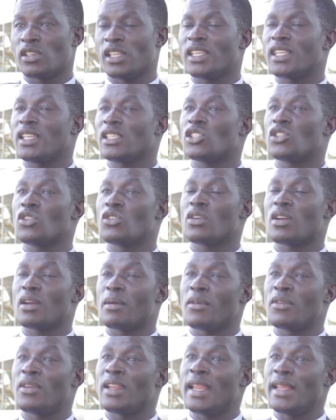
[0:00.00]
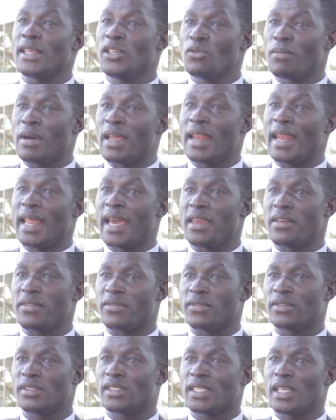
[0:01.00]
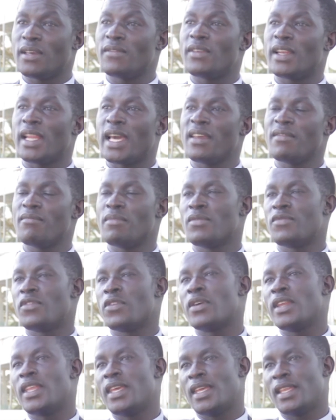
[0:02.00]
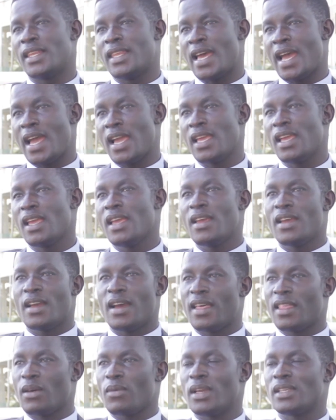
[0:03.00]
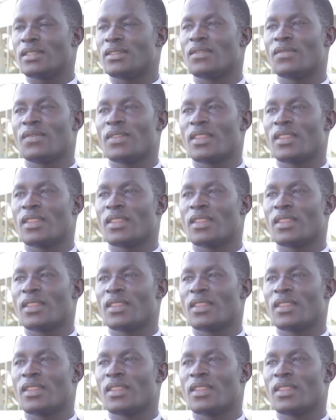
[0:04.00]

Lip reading: let us talk about the human life, save life before they die. Otherwise,